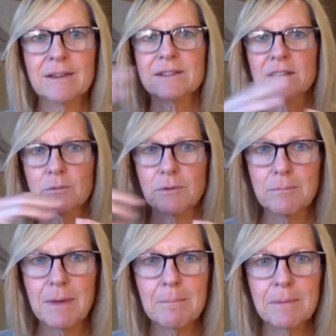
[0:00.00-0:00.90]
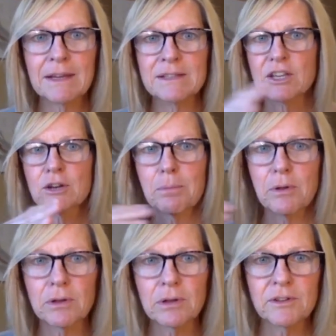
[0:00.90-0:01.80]
It's going to remember, like it's going to
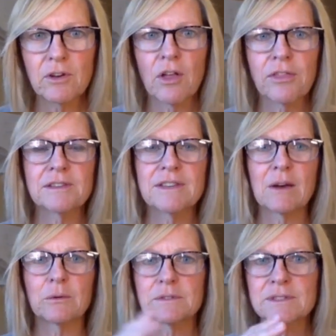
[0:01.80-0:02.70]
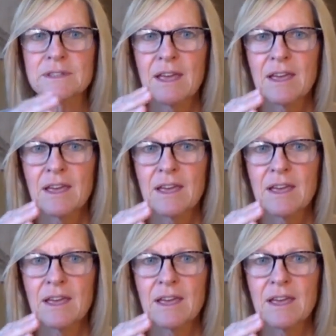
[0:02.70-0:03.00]
pull to all the doubts.